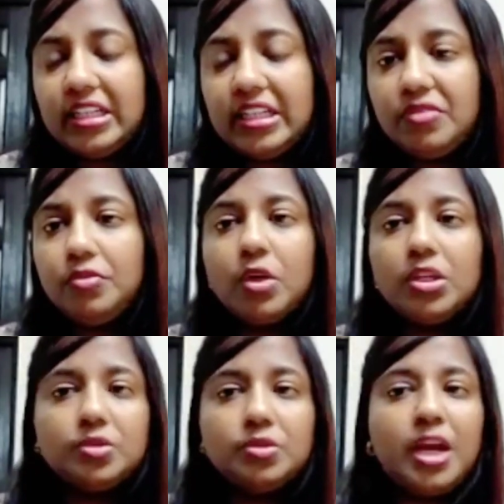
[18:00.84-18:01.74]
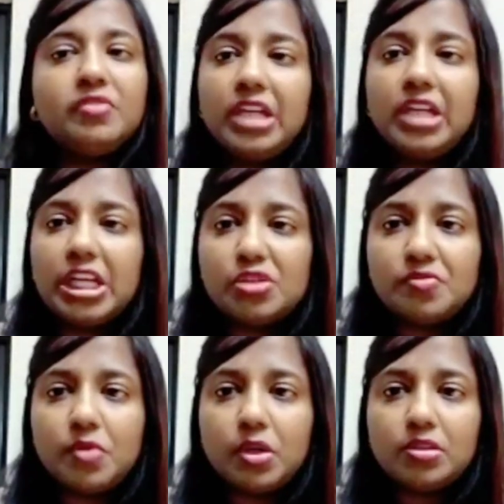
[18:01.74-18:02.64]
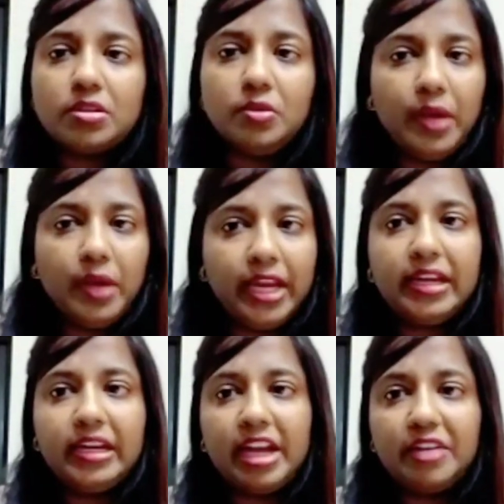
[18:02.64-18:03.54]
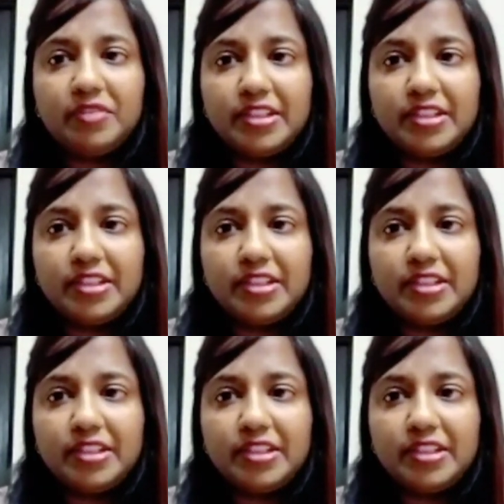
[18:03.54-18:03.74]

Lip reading: And if you want to have a glass of water, go ahead and have.